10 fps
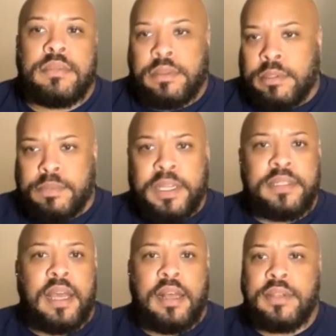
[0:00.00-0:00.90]

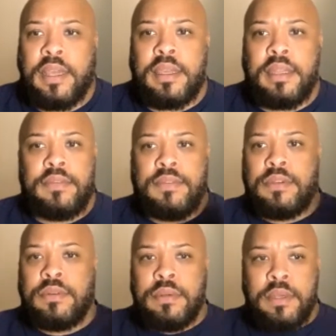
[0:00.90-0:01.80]
especially house hacking, if
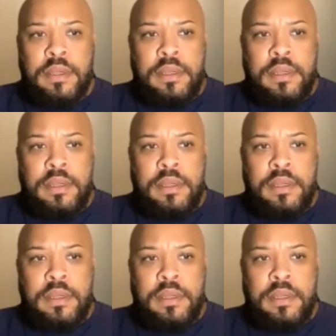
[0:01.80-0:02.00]
you